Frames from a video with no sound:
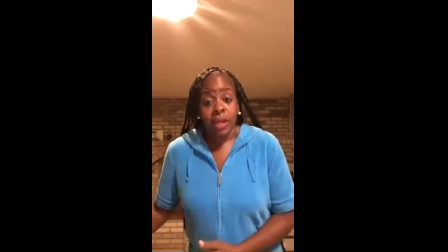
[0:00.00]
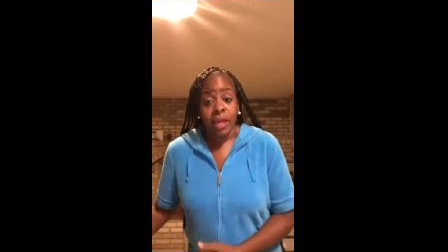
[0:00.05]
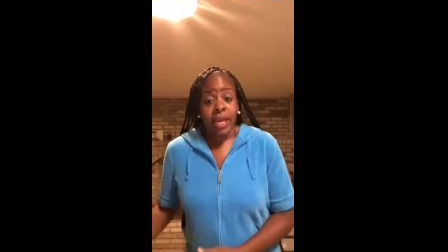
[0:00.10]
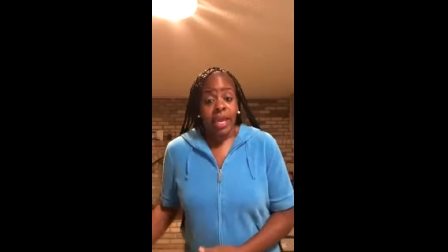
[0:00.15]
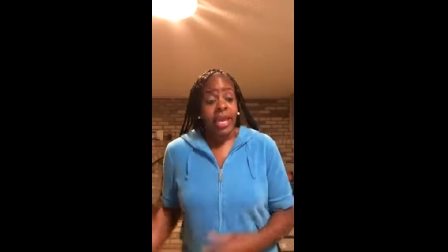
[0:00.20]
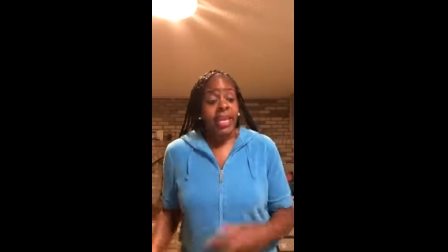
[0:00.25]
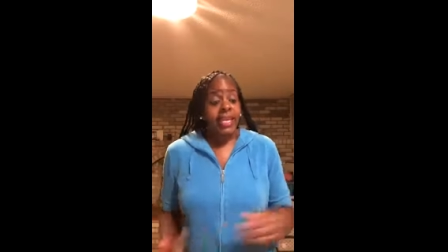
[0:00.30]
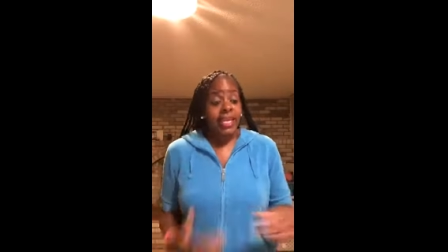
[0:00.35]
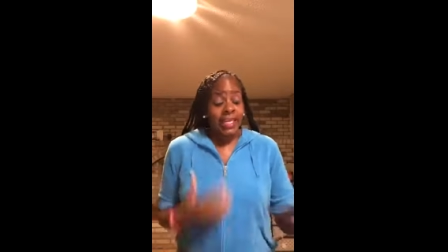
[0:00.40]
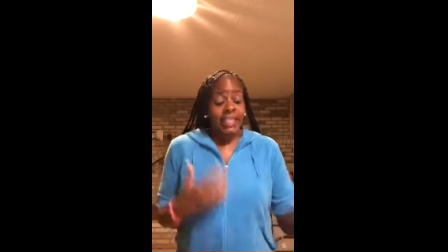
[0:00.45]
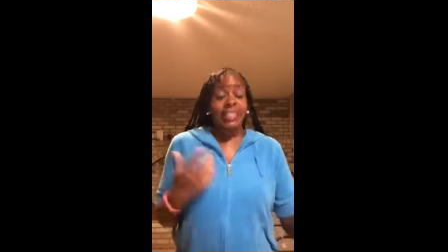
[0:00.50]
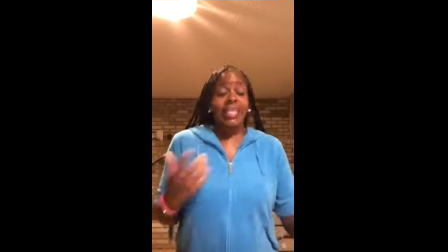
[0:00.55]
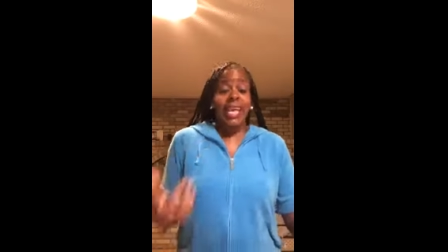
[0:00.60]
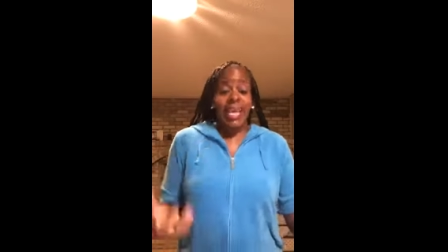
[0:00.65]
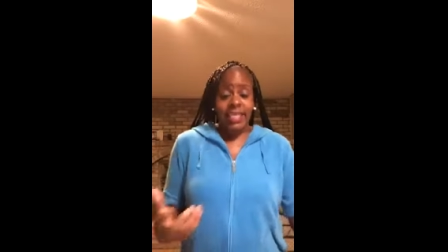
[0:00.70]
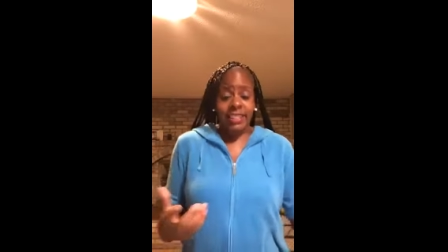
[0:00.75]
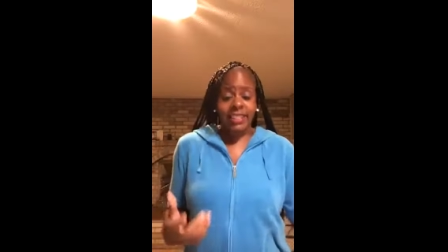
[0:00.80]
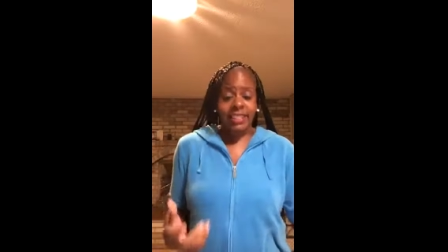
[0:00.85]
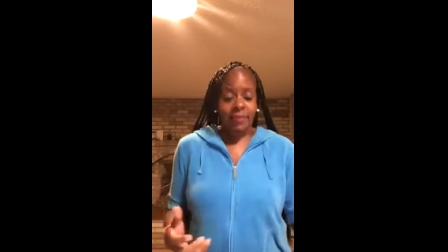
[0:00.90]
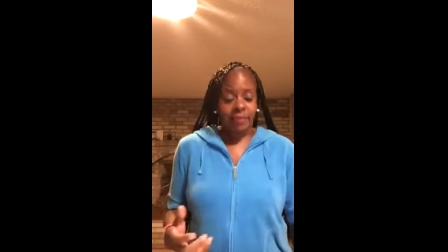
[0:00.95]
it gets
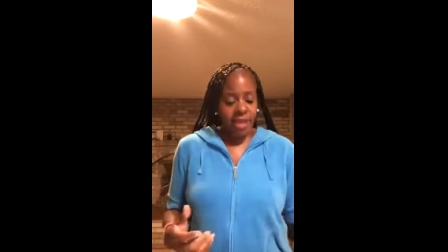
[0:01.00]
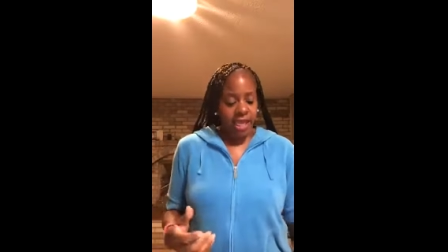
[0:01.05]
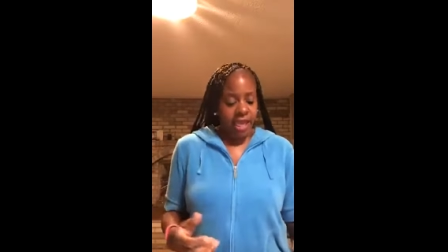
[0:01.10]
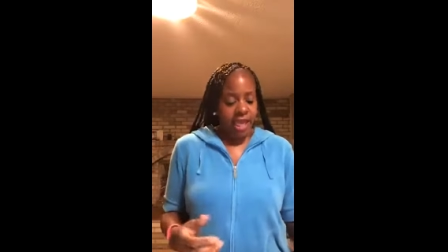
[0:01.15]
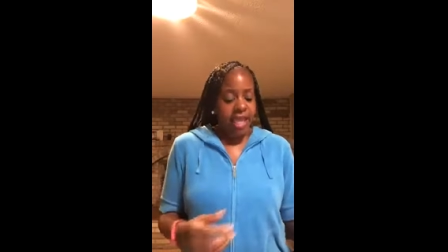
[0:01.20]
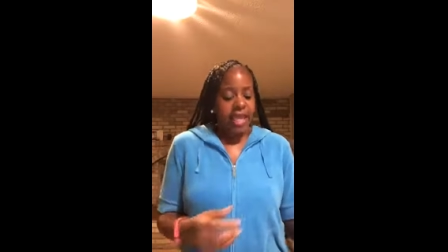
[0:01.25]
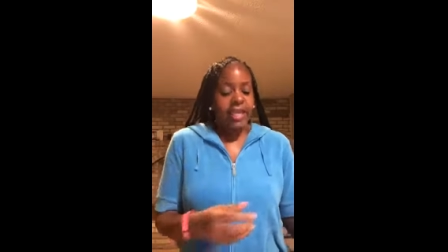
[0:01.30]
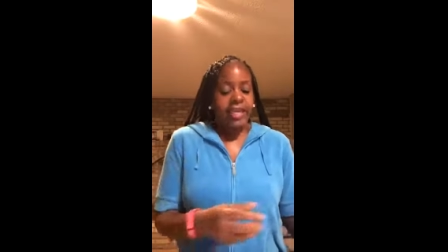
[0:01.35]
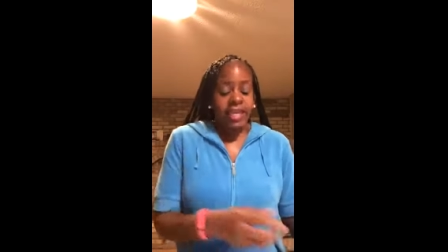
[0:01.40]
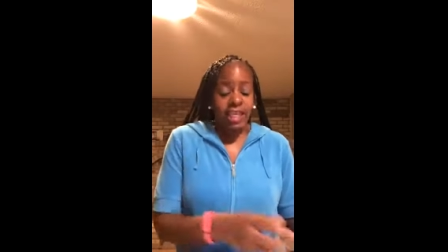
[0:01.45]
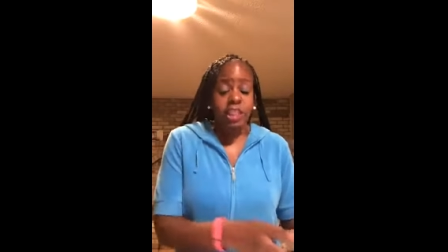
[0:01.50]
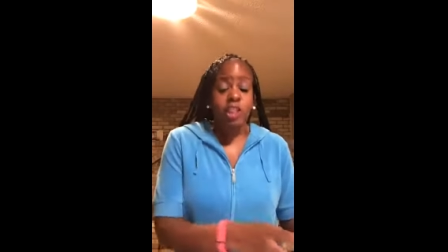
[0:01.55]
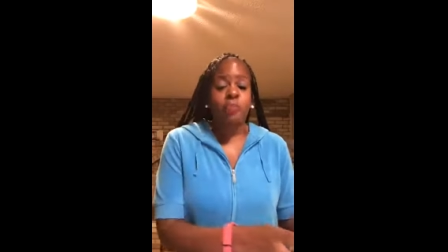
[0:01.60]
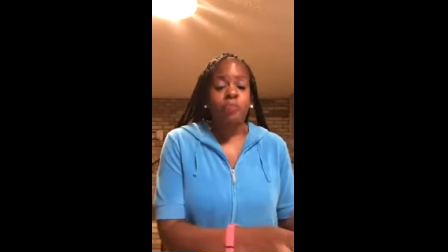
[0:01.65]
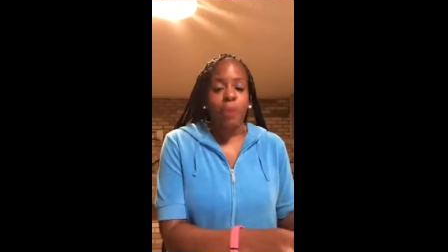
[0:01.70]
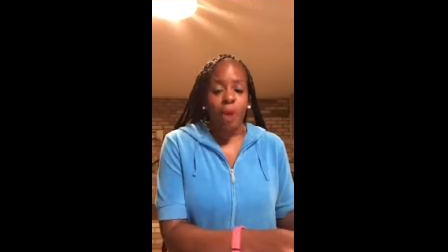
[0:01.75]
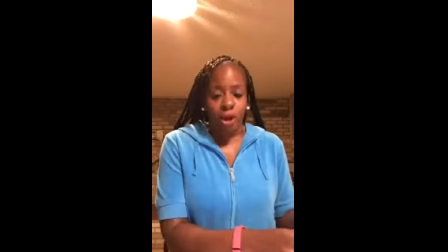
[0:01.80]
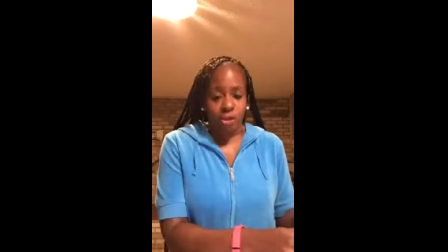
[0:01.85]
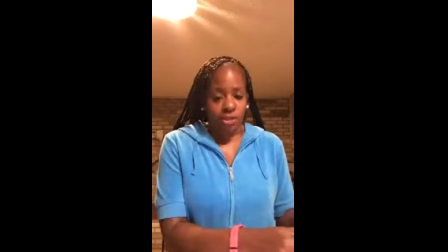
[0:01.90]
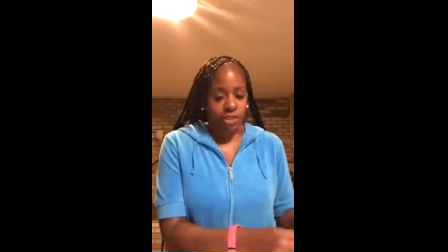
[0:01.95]
intimate it gets
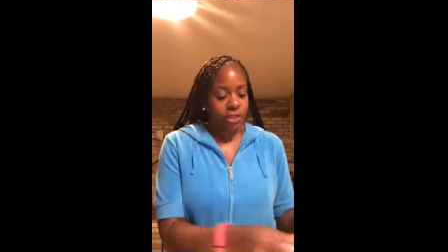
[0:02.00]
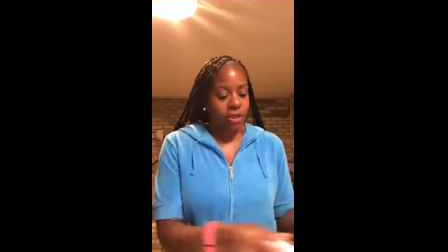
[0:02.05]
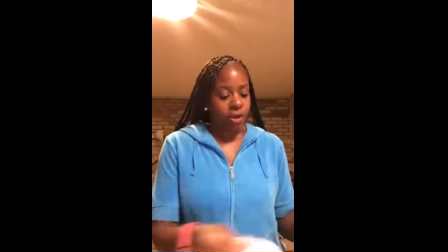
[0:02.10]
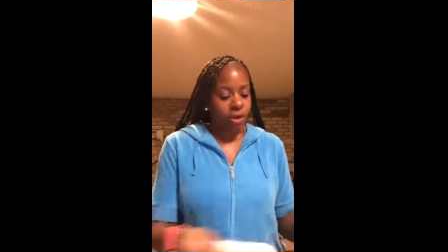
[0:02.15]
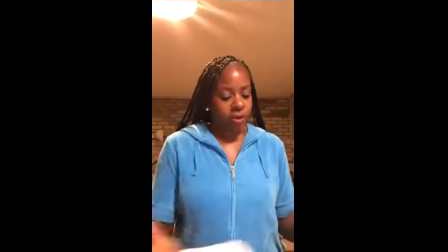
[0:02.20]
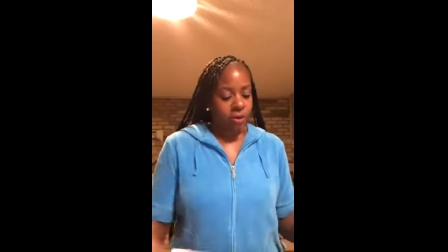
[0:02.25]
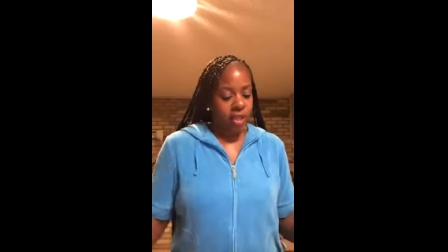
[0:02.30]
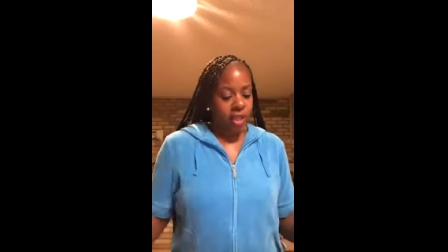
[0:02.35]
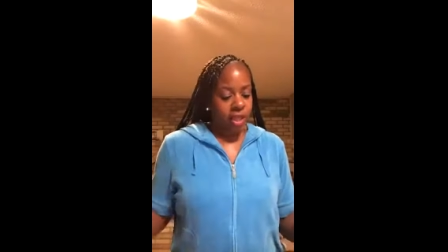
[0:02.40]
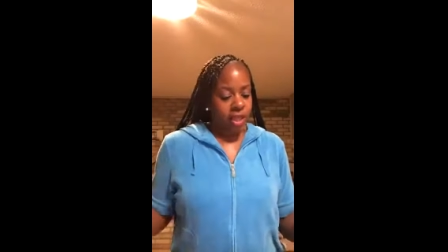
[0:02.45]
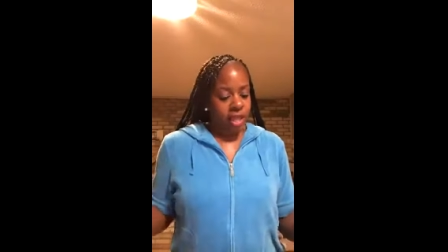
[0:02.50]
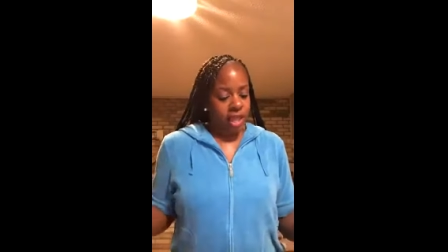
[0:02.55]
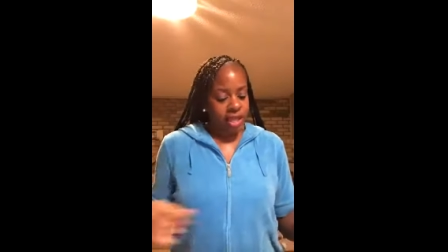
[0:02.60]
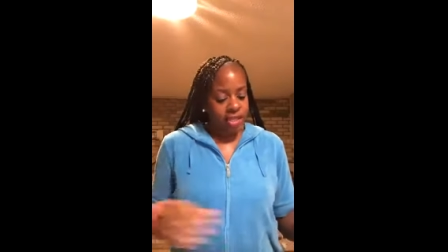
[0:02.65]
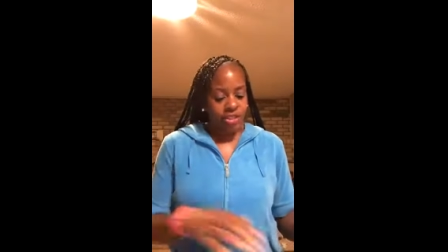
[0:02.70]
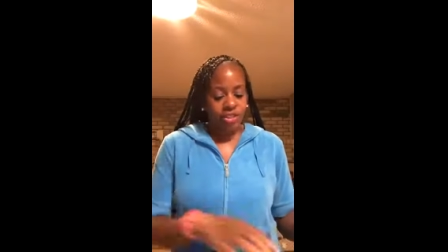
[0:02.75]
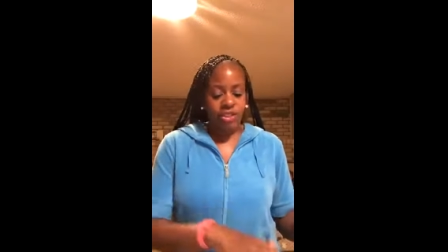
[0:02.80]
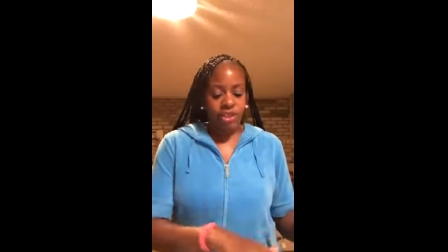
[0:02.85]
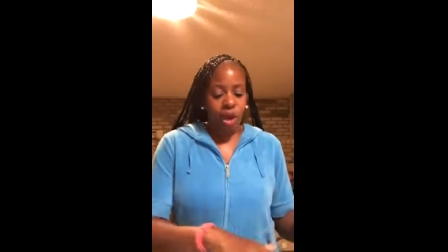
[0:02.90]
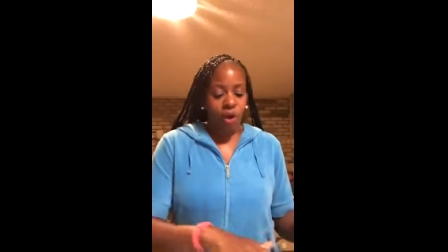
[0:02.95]
personal
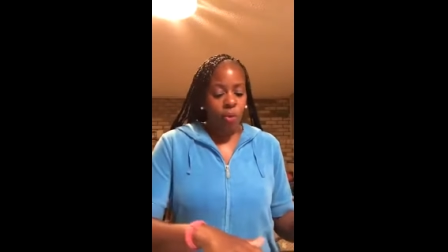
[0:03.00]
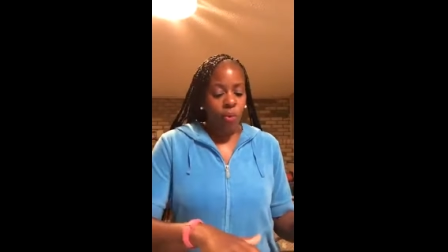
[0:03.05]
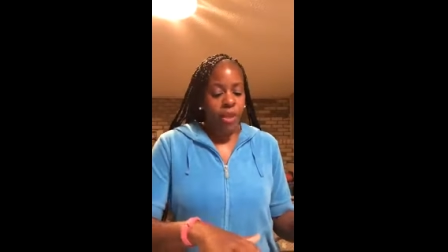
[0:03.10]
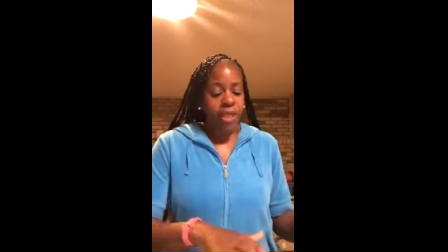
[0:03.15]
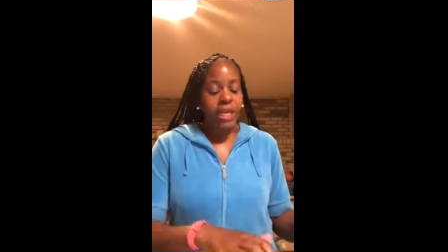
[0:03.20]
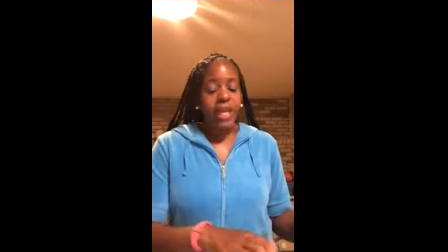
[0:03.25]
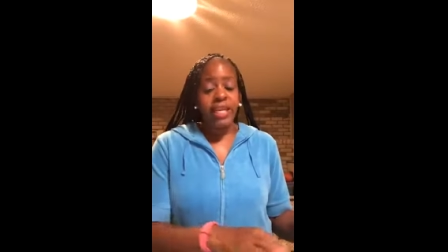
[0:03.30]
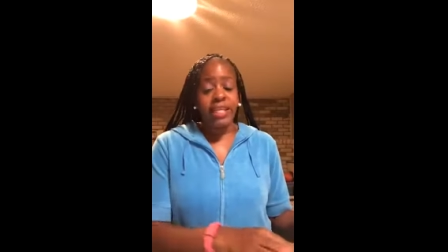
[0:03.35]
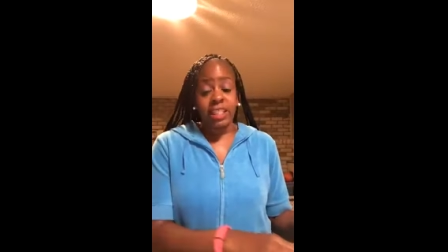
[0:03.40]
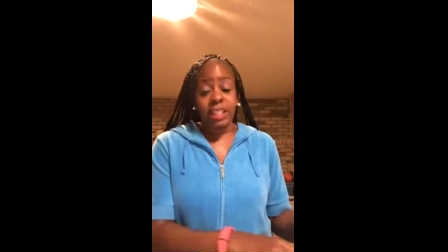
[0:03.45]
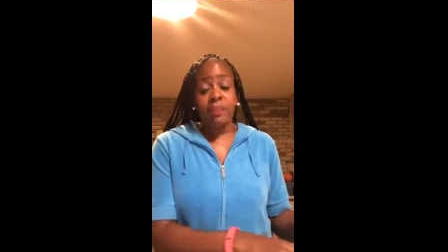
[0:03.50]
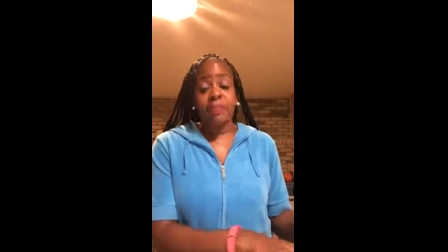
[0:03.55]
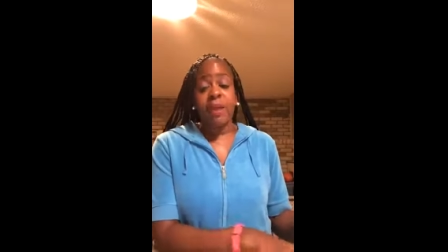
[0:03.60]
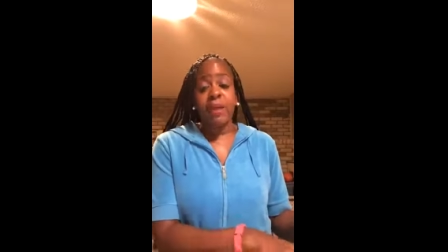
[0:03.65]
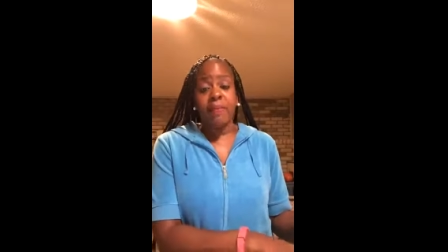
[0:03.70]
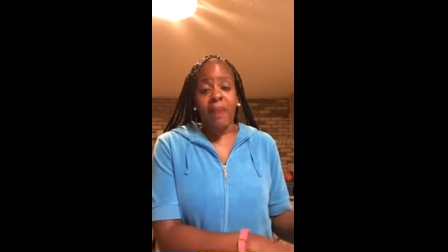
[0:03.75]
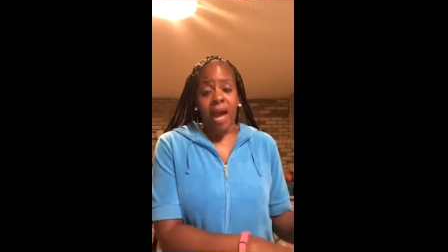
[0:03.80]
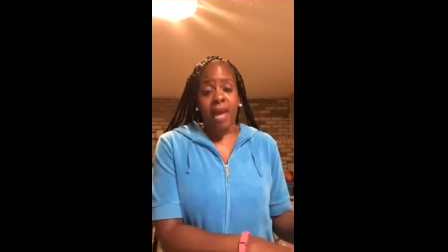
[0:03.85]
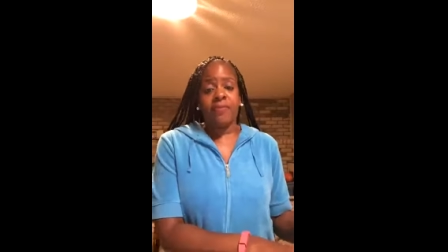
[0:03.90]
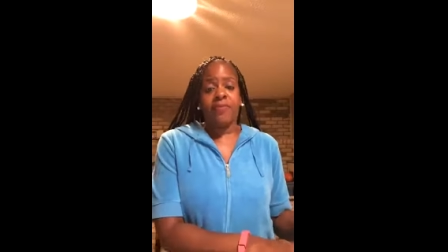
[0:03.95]
and so we need to be
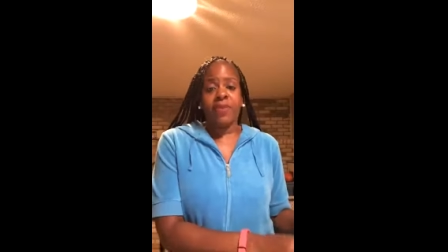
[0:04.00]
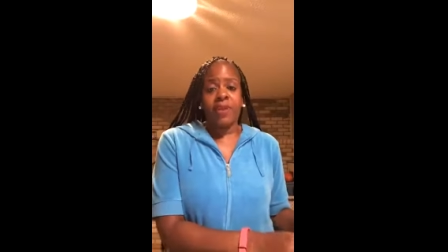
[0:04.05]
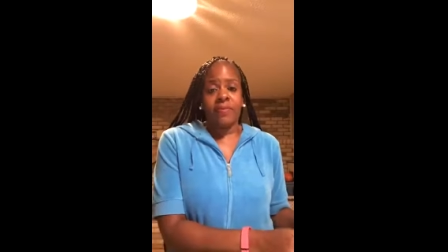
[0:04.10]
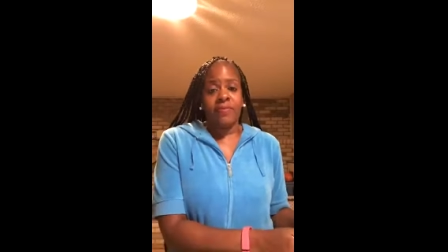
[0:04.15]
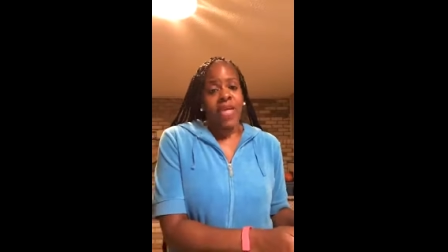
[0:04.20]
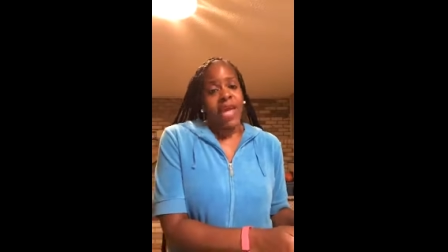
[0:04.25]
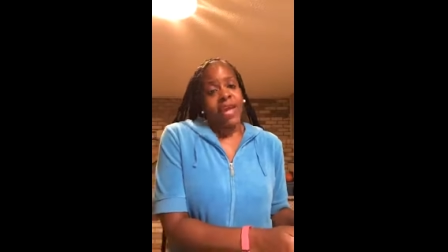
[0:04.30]
mindful of